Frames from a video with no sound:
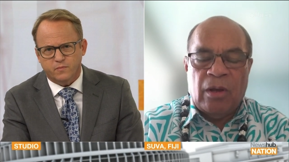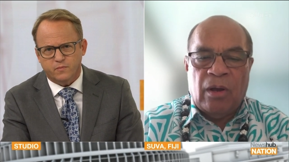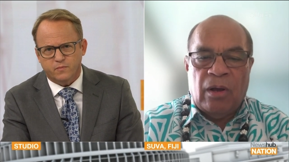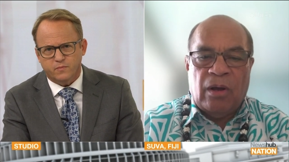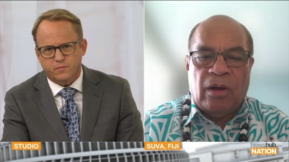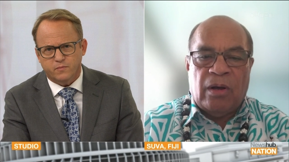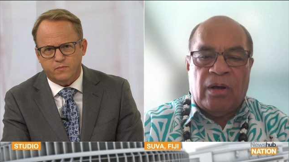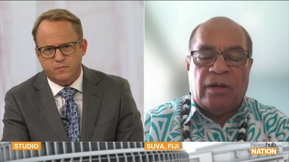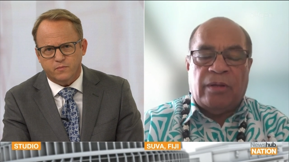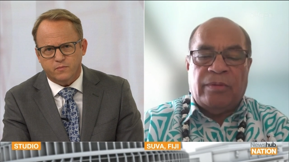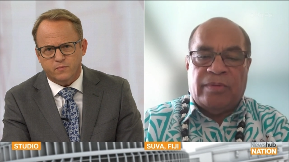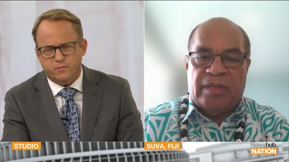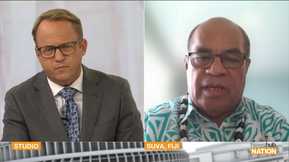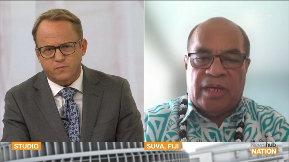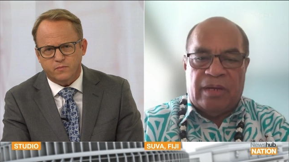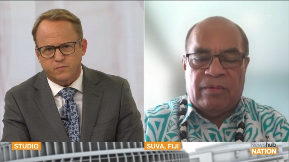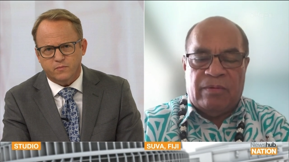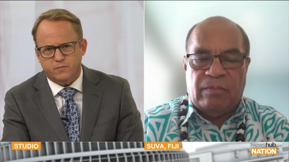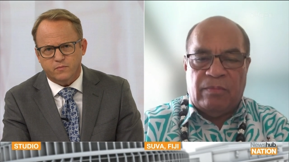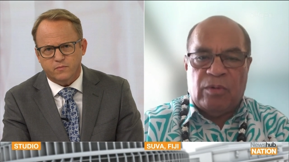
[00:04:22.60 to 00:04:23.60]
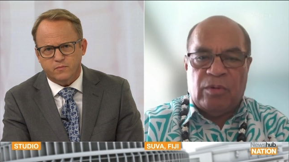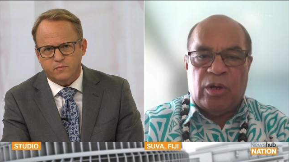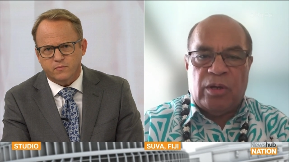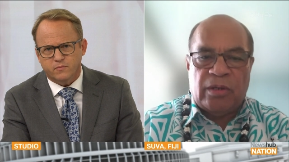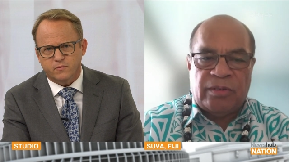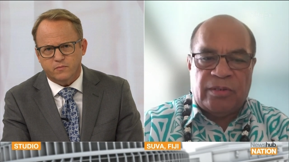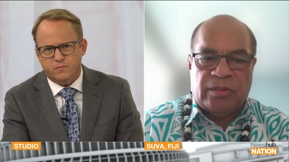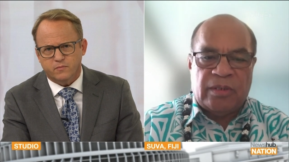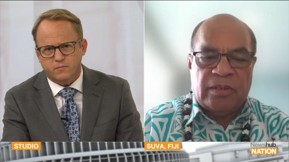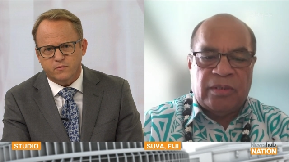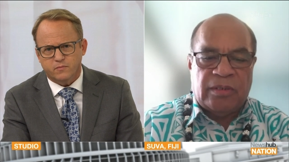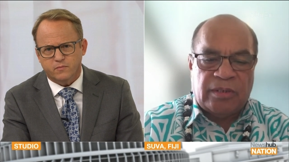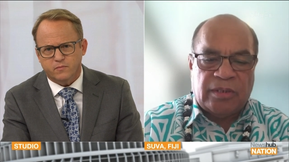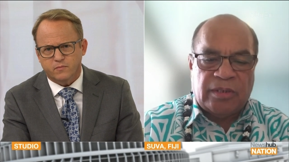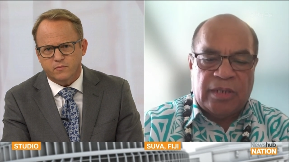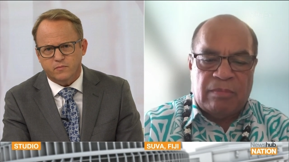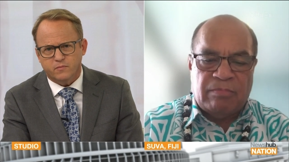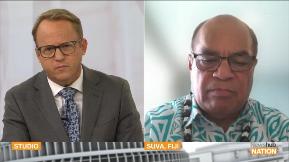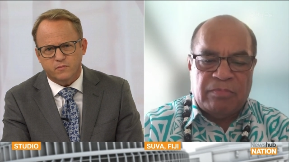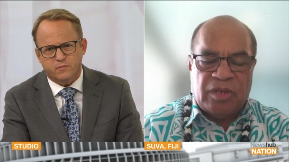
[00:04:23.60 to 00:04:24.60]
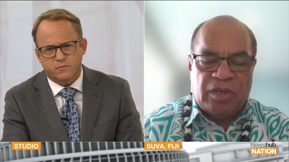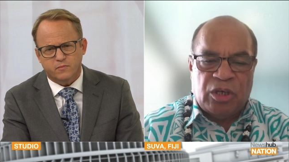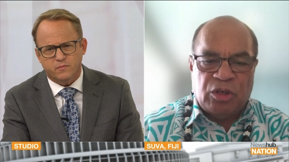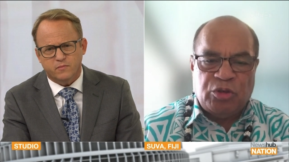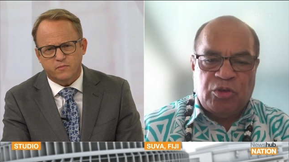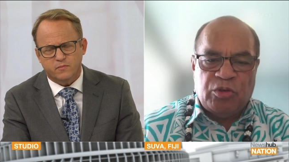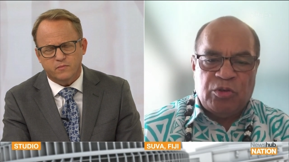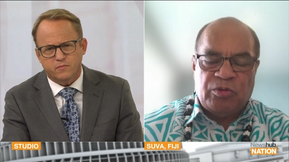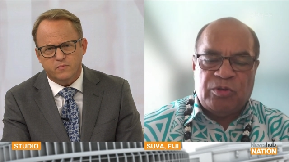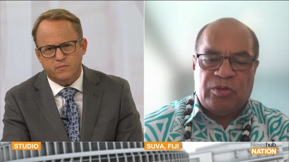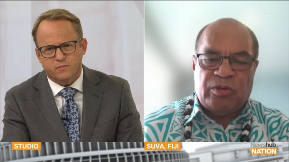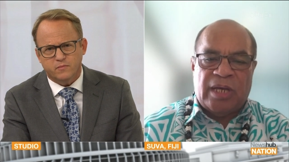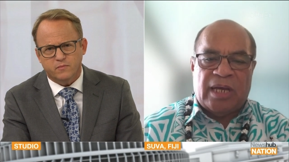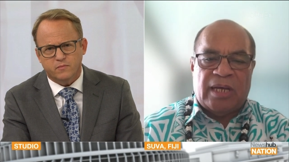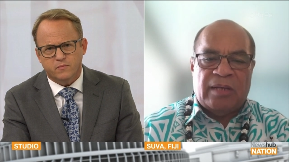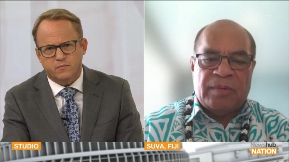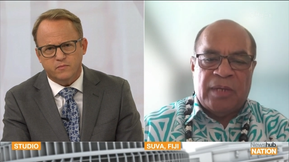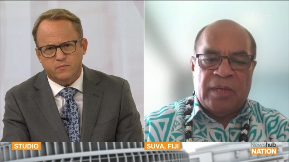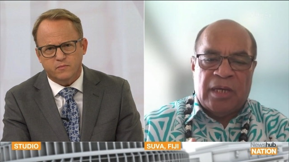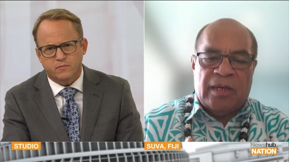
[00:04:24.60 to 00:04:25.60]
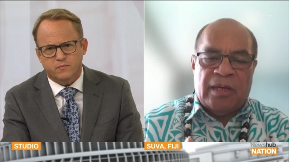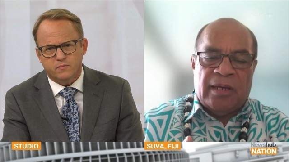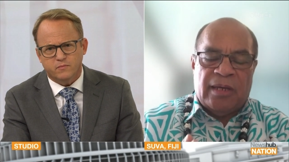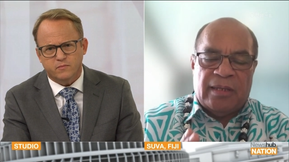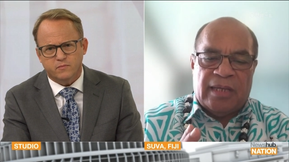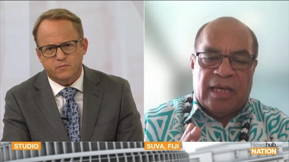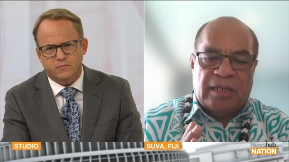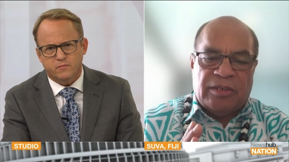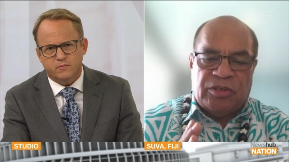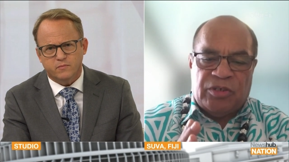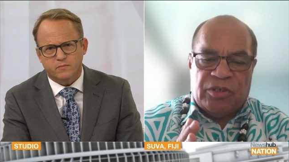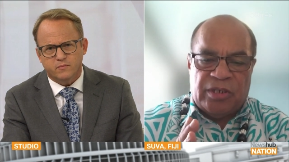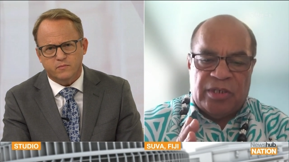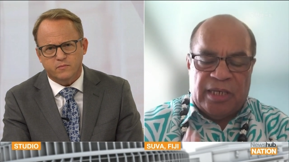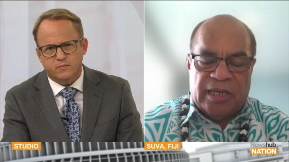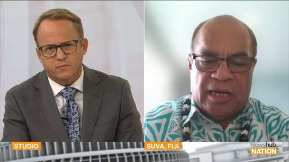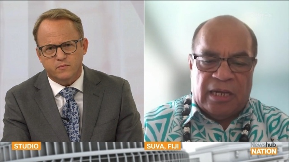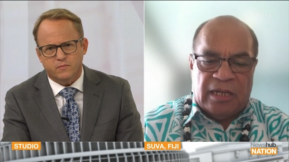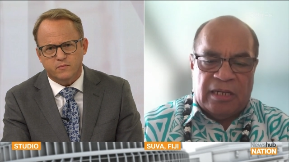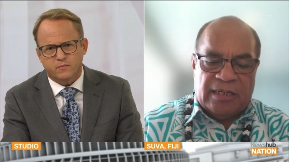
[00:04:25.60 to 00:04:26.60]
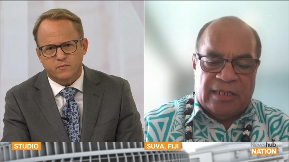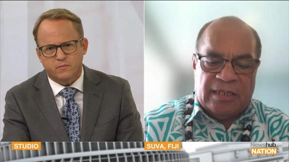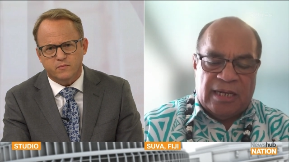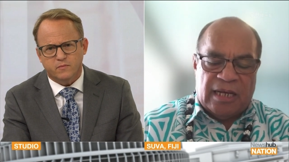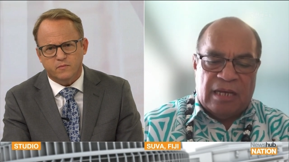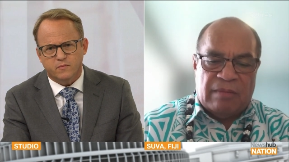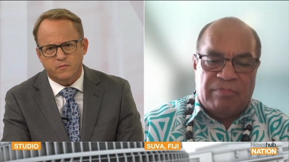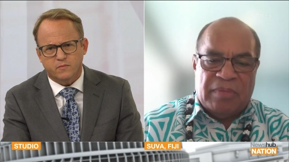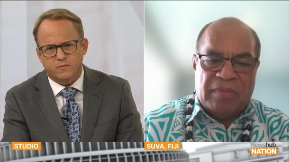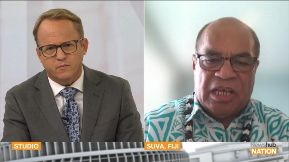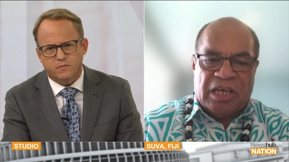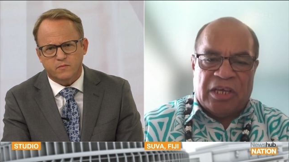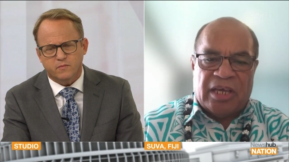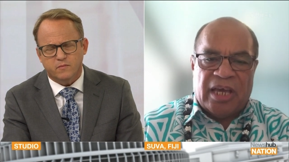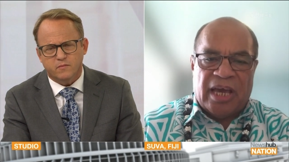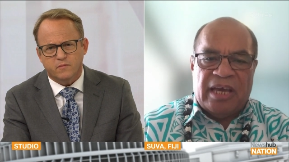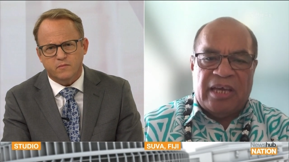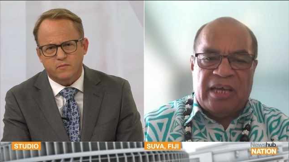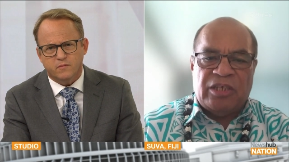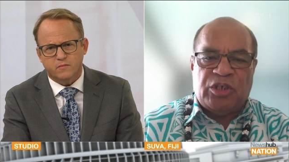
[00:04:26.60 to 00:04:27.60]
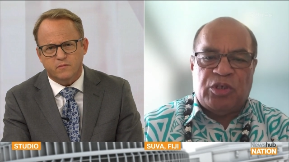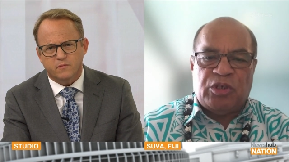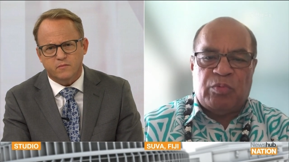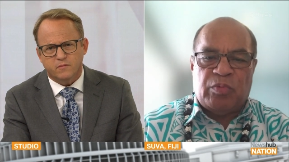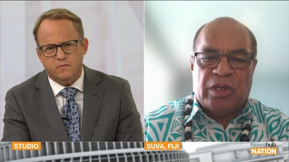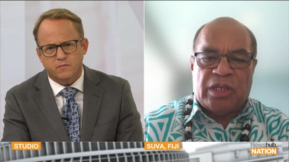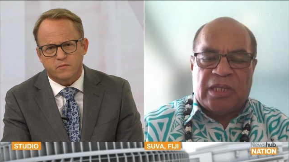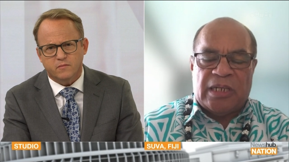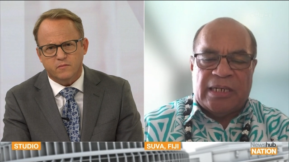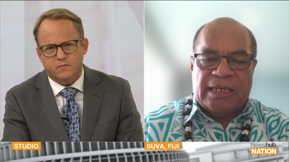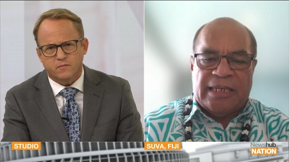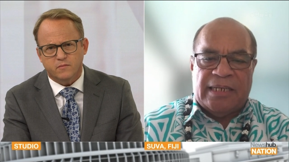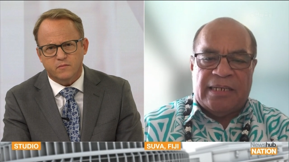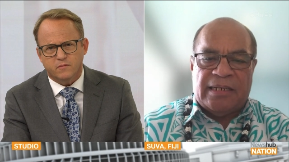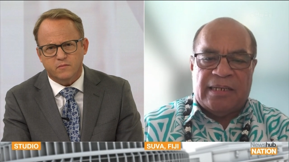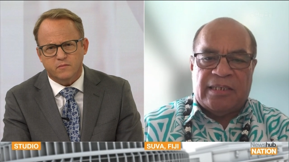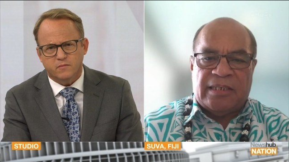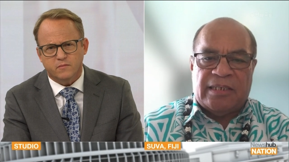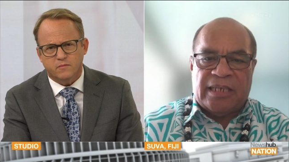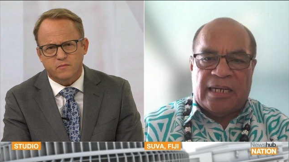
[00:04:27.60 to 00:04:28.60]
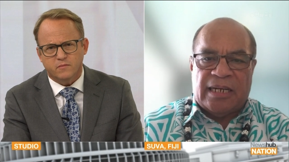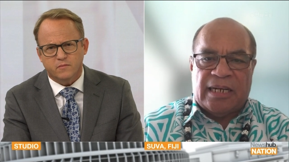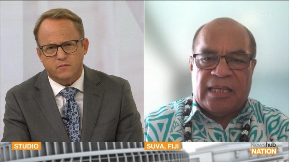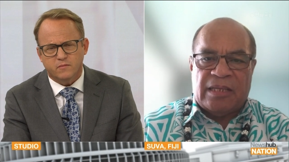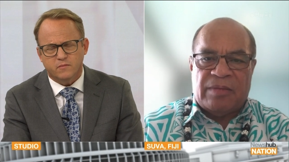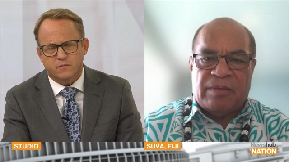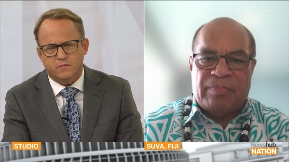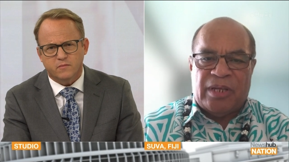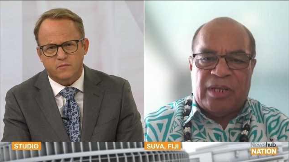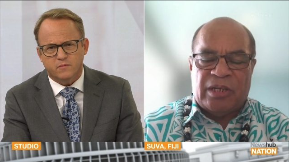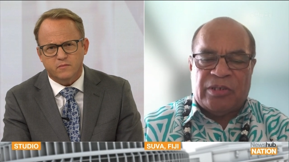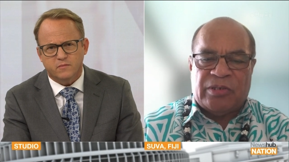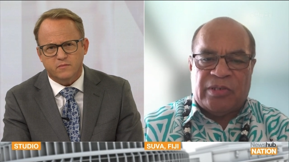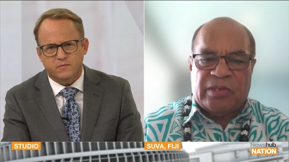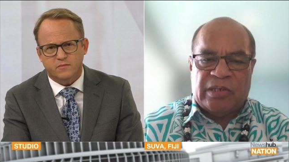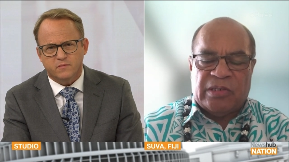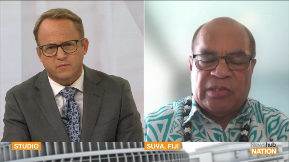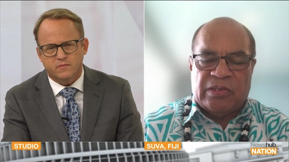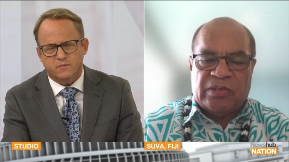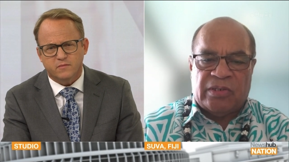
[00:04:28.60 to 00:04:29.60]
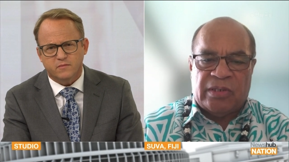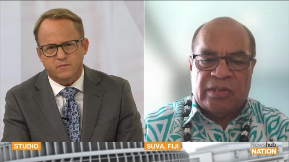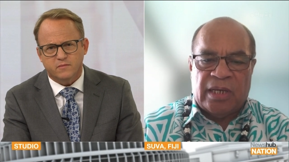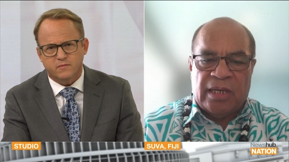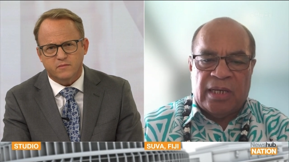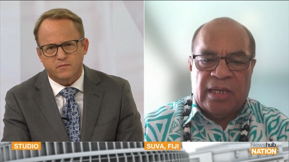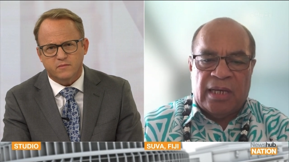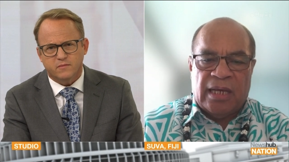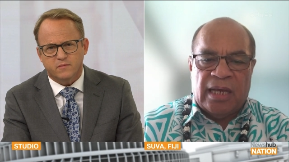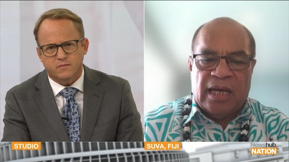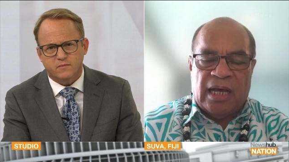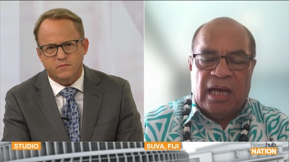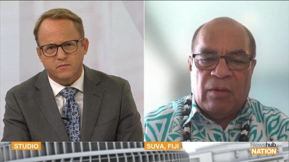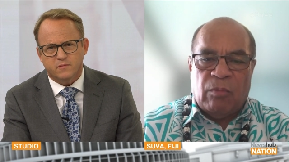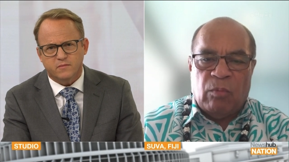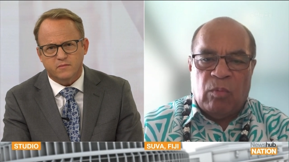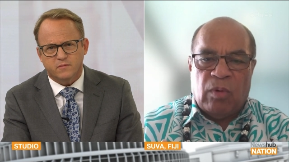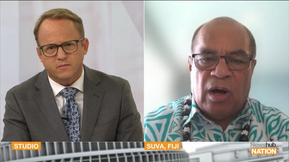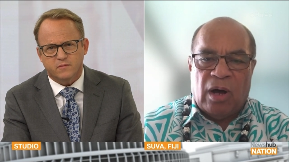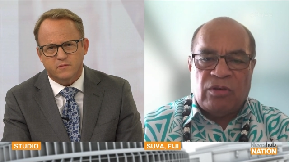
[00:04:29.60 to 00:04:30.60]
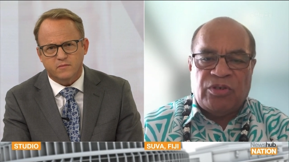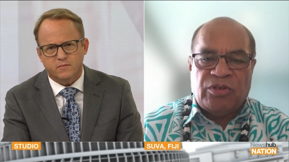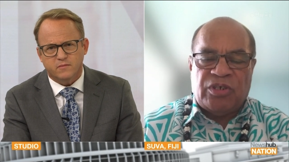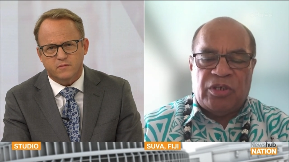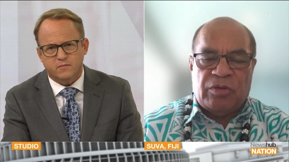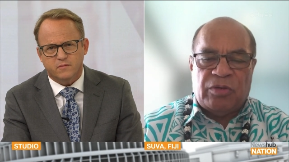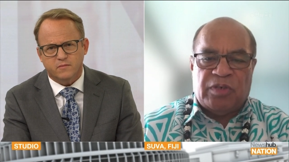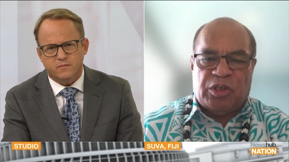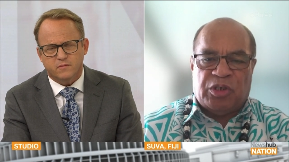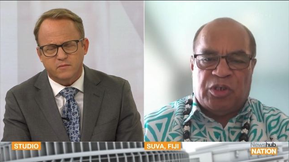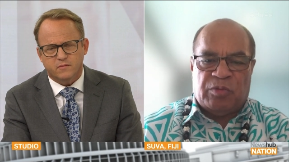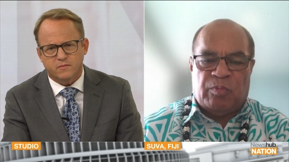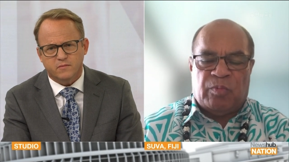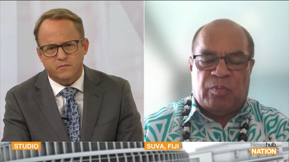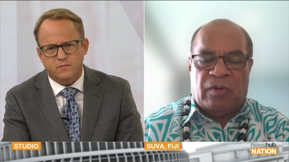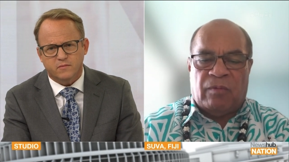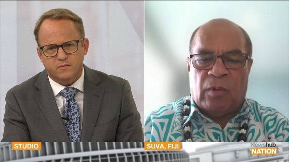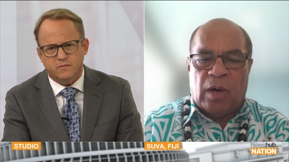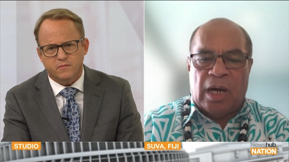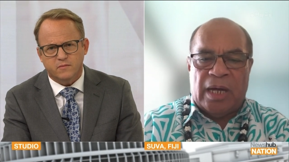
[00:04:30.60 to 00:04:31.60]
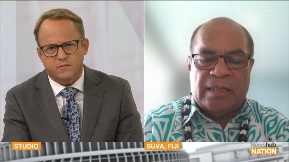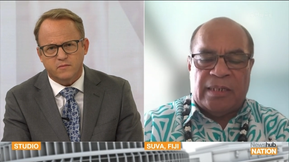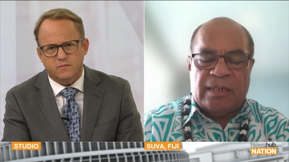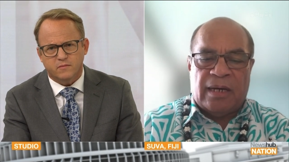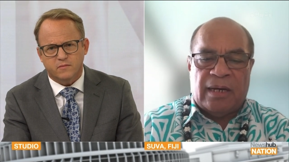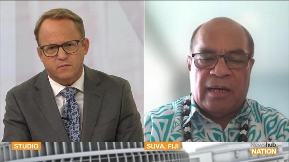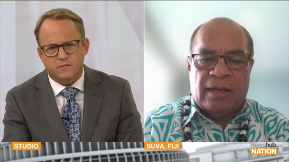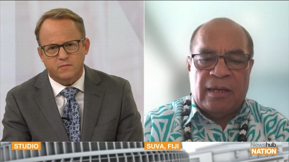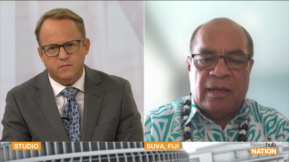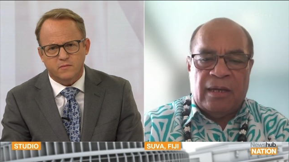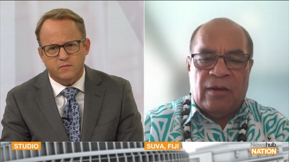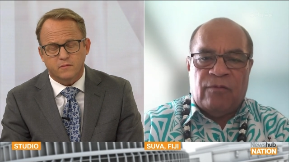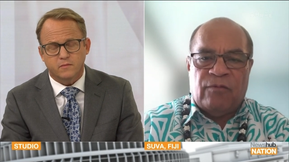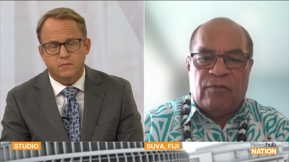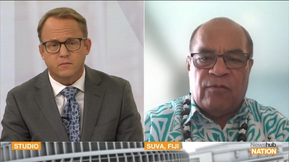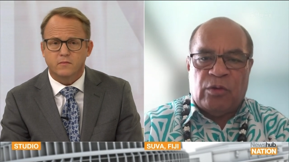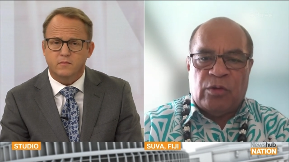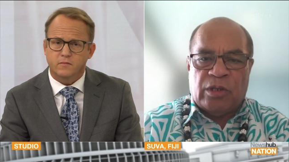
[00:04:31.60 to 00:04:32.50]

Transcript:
Speaker 1: Uh, there were uh, some issues that that she had um, engaged with leaders and other ministers uh, while she was in Rwanda for the